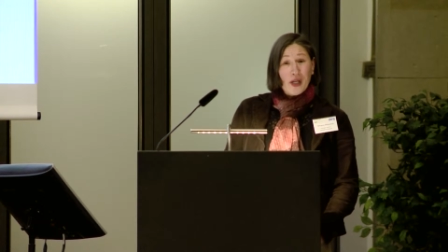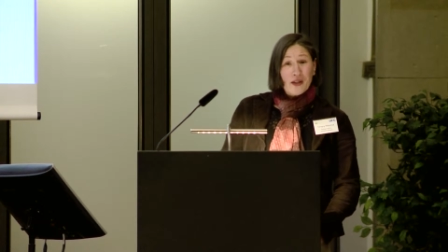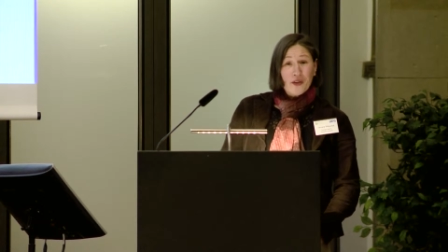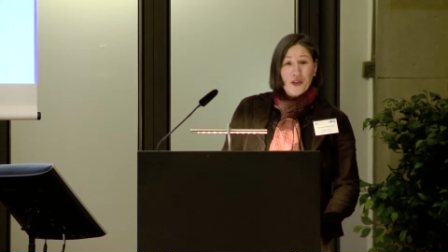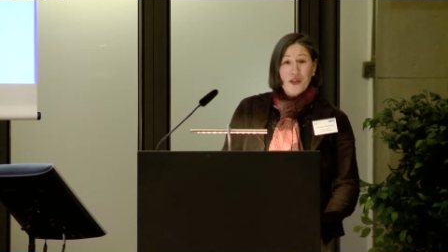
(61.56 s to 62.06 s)

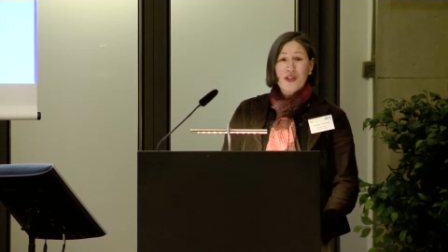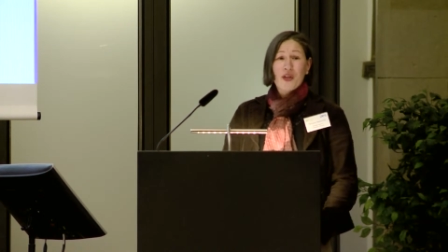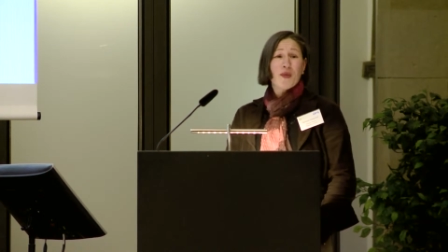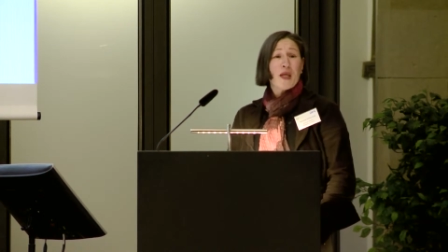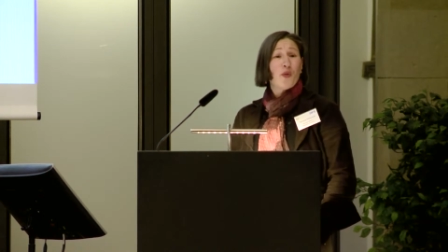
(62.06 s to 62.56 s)
editors,
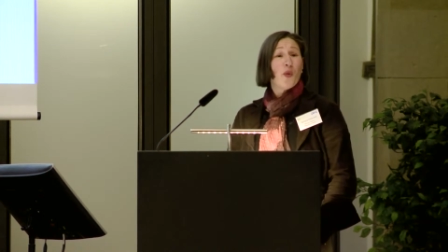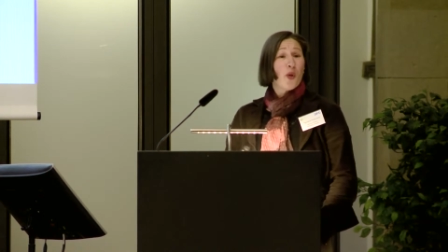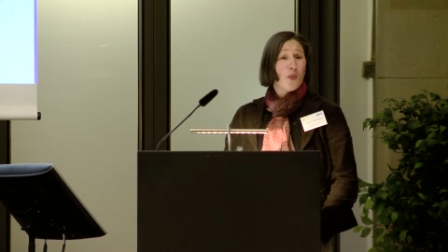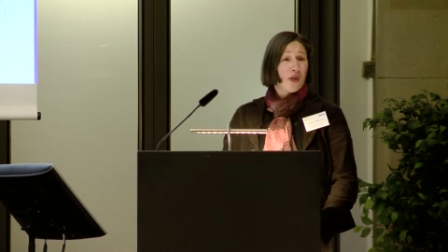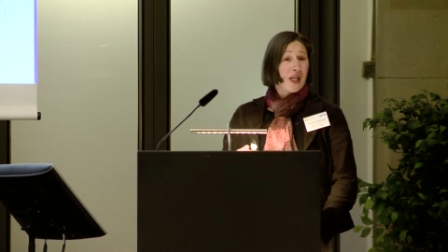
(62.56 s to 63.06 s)
sometimes we
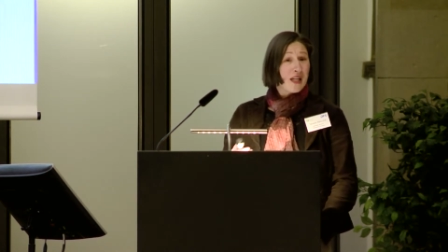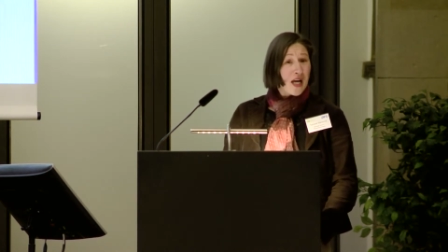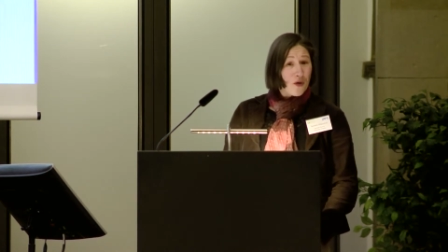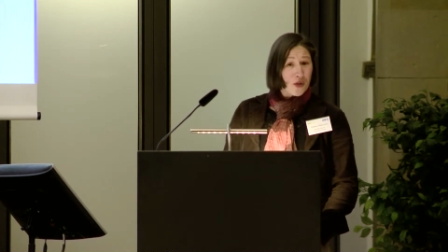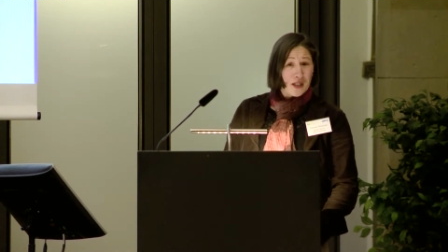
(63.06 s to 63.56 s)
work with
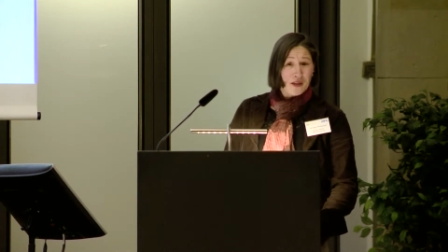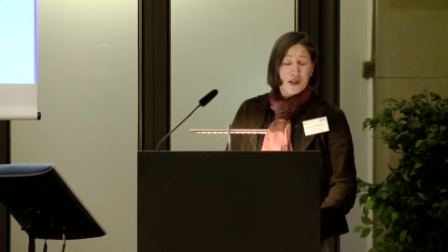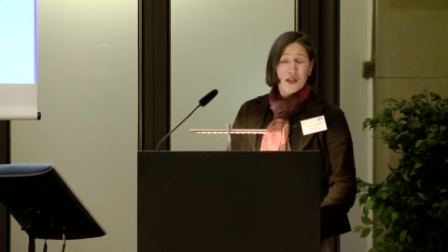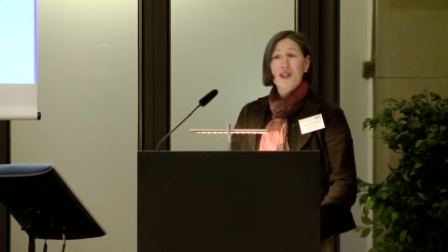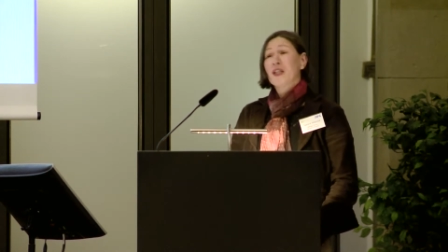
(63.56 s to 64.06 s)
in-house
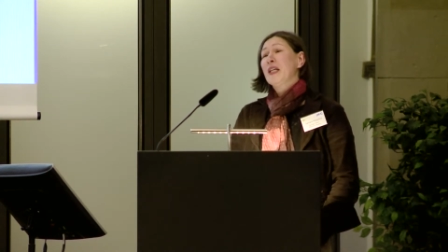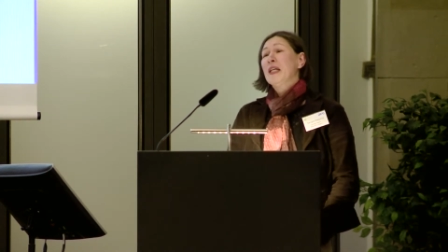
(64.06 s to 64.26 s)
editors,